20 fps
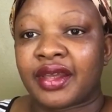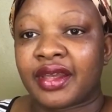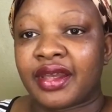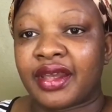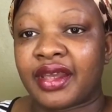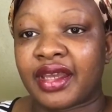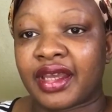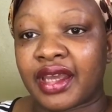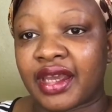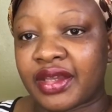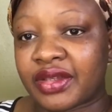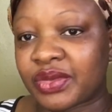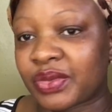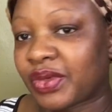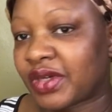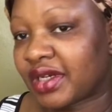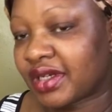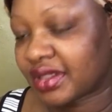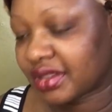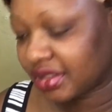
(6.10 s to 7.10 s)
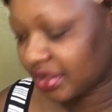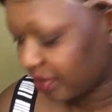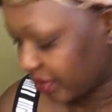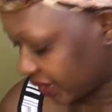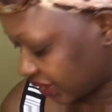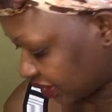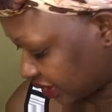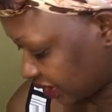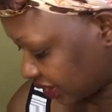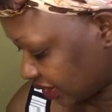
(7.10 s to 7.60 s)
Hey guys, welcome to
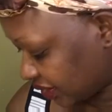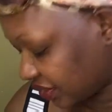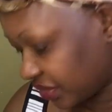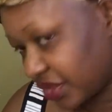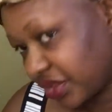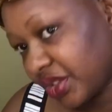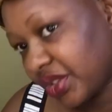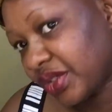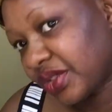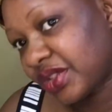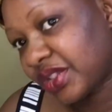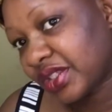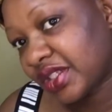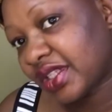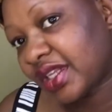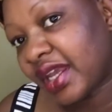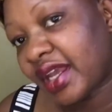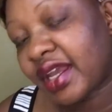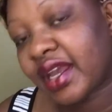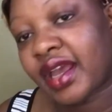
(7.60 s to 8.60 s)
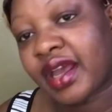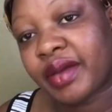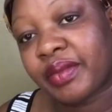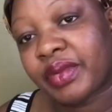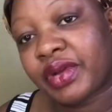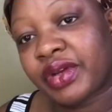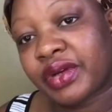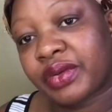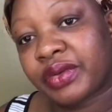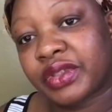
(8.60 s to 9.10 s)
my channel. So today
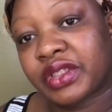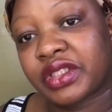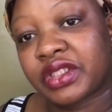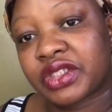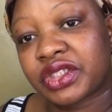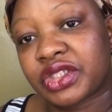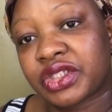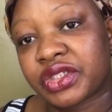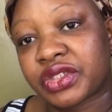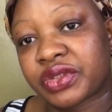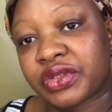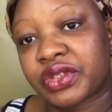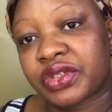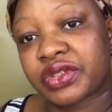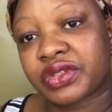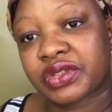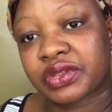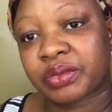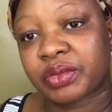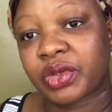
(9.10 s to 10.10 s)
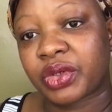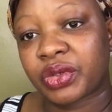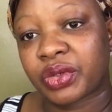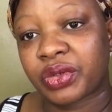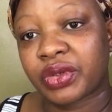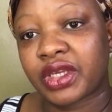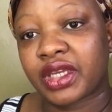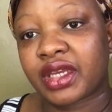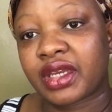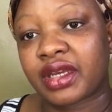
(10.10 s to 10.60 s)
I'm going to show you some
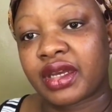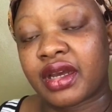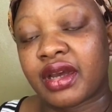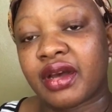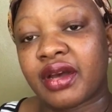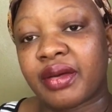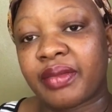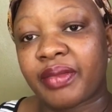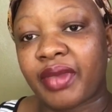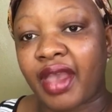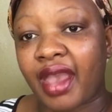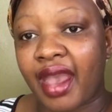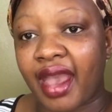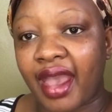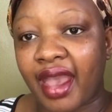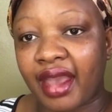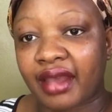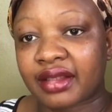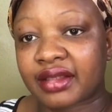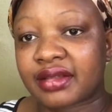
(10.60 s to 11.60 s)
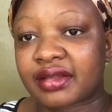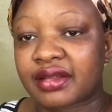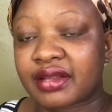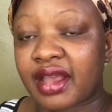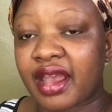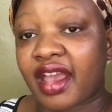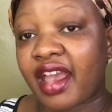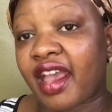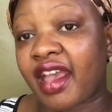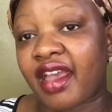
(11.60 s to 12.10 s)
quick hacks
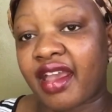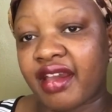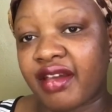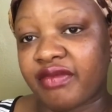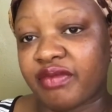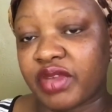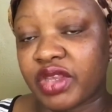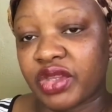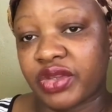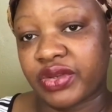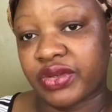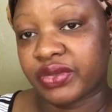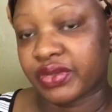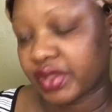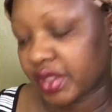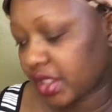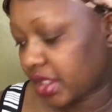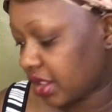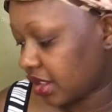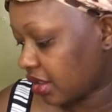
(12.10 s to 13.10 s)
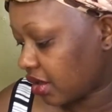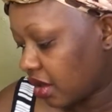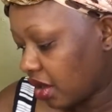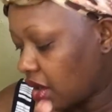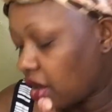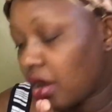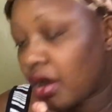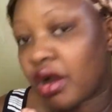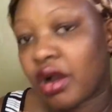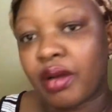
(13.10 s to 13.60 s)
that I have been using
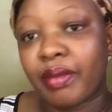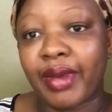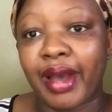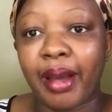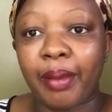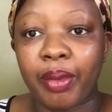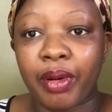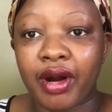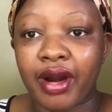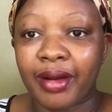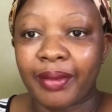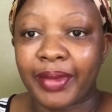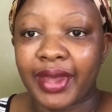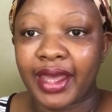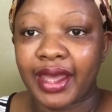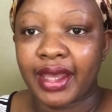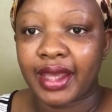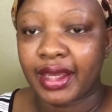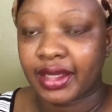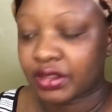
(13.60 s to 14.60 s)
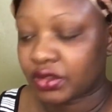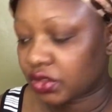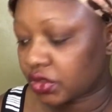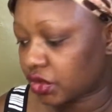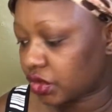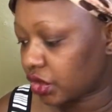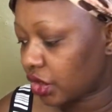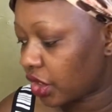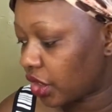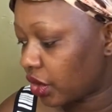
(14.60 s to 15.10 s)
on my pomade.
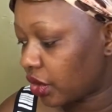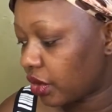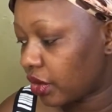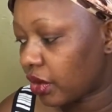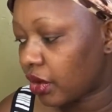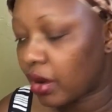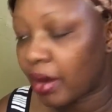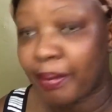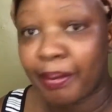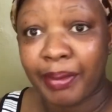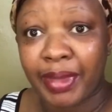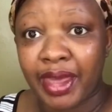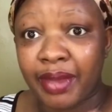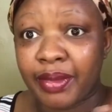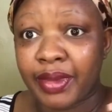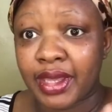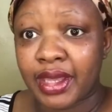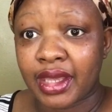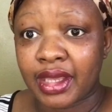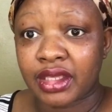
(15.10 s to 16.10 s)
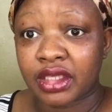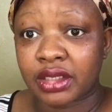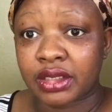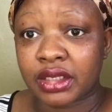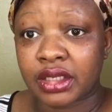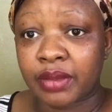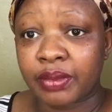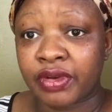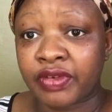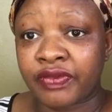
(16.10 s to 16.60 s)
So maybe
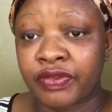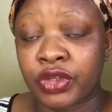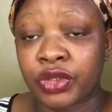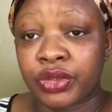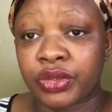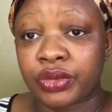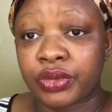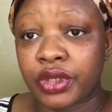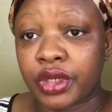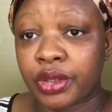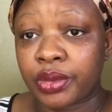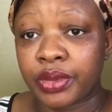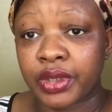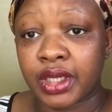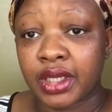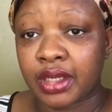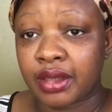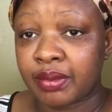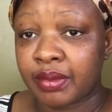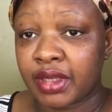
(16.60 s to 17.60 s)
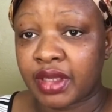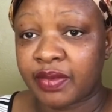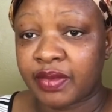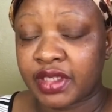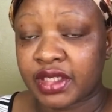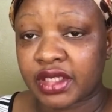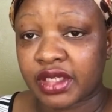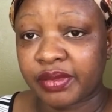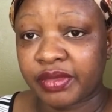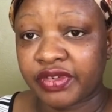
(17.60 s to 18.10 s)
some of you do know it and
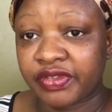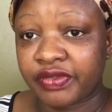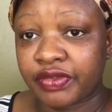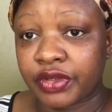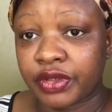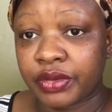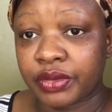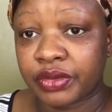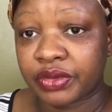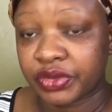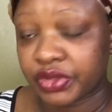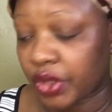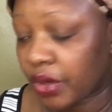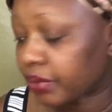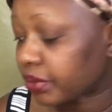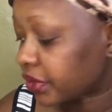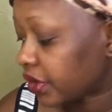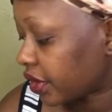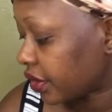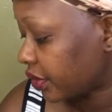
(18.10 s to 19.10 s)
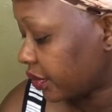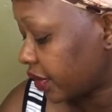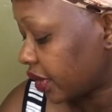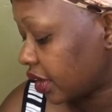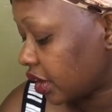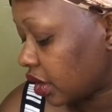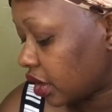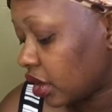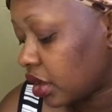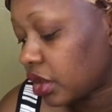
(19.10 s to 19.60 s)
maybe some of you don't know
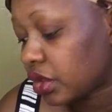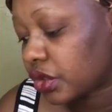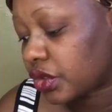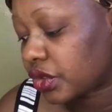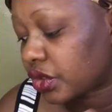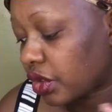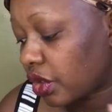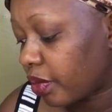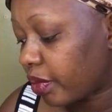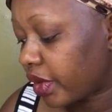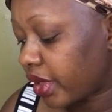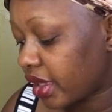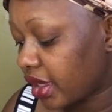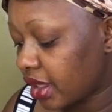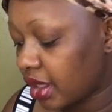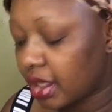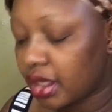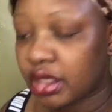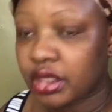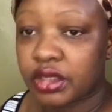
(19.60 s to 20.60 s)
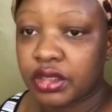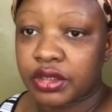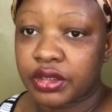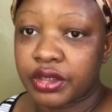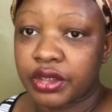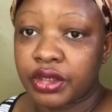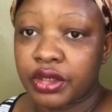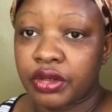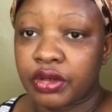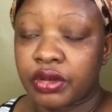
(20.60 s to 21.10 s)
it. So but you
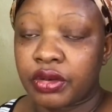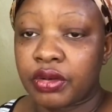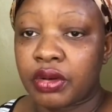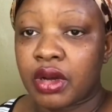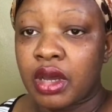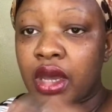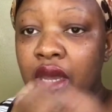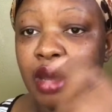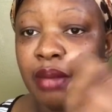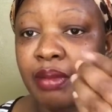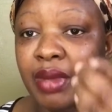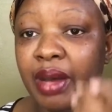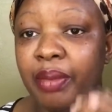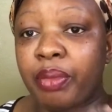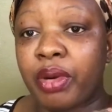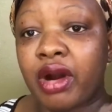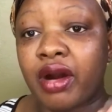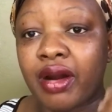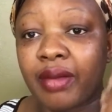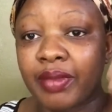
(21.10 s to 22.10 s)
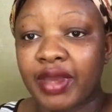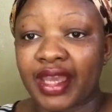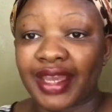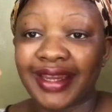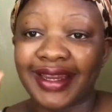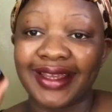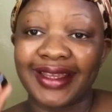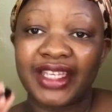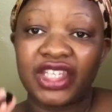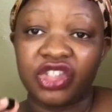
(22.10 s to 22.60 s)
know, my
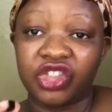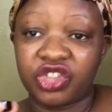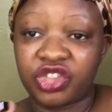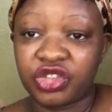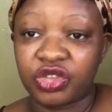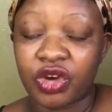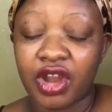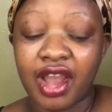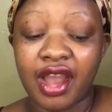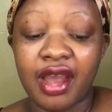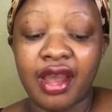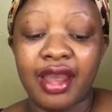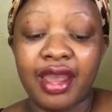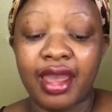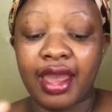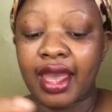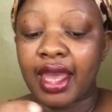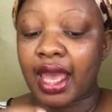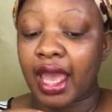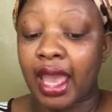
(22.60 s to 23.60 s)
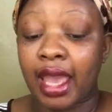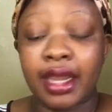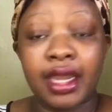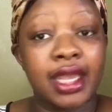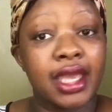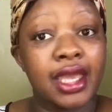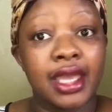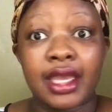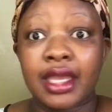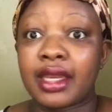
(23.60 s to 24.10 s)
pomade is dry and
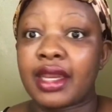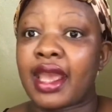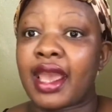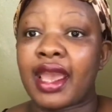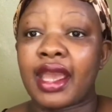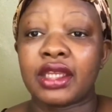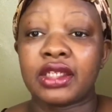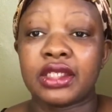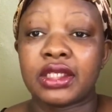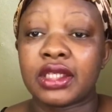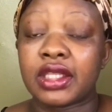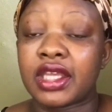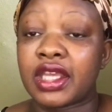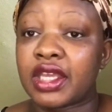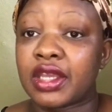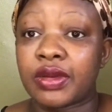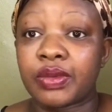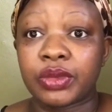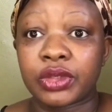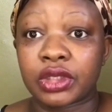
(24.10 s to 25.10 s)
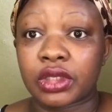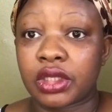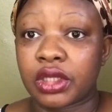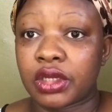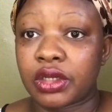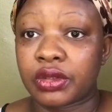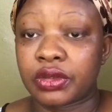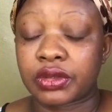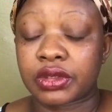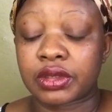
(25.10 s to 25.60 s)
actually it was
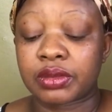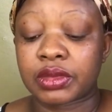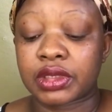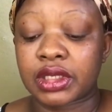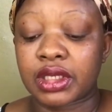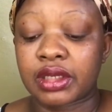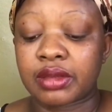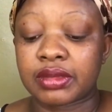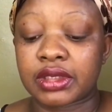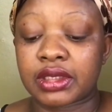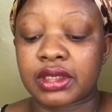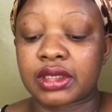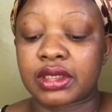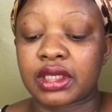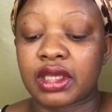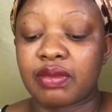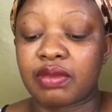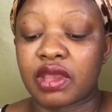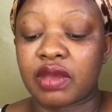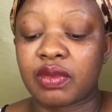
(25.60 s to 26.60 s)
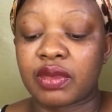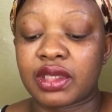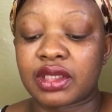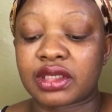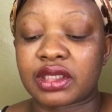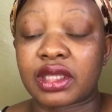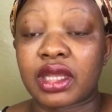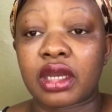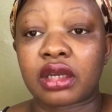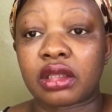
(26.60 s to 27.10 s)
closed. Sometimes they say maybe
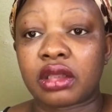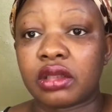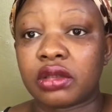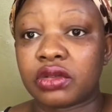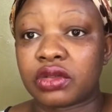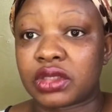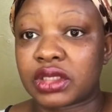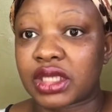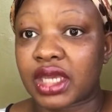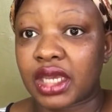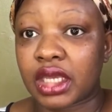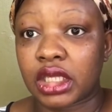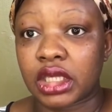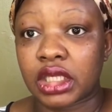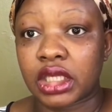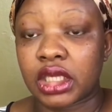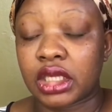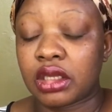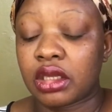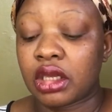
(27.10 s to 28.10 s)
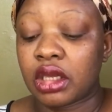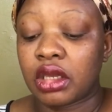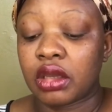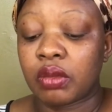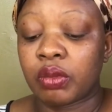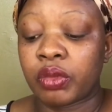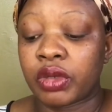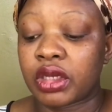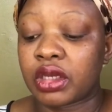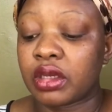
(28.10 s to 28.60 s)
it's not closed tightly,
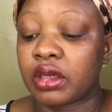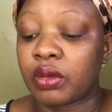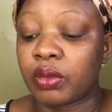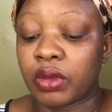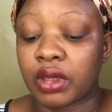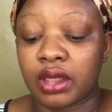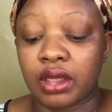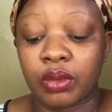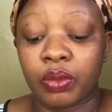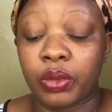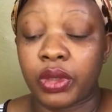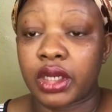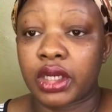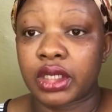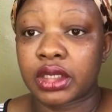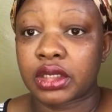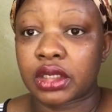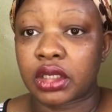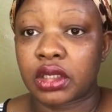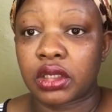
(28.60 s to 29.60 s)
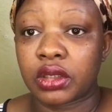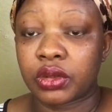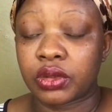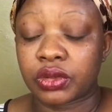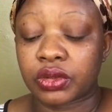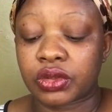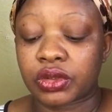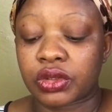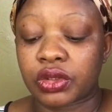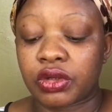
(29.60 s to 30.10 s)
but it was
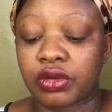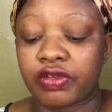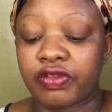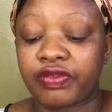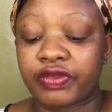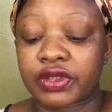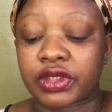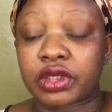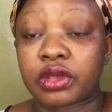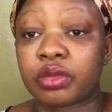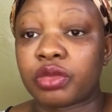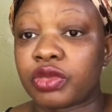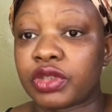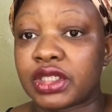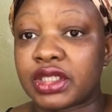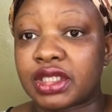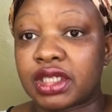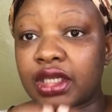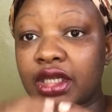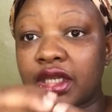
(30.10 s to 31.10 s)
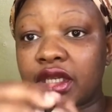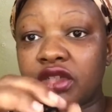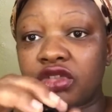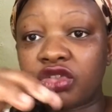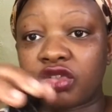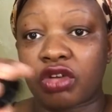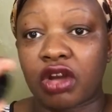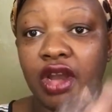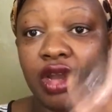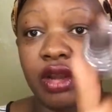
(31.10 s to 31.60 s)
closed, so for some reason it
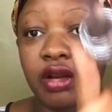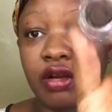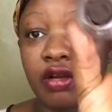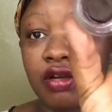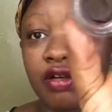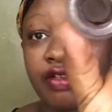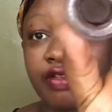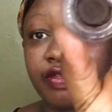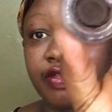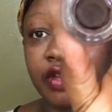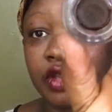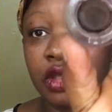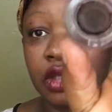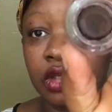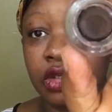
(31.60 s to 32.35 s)
dried off.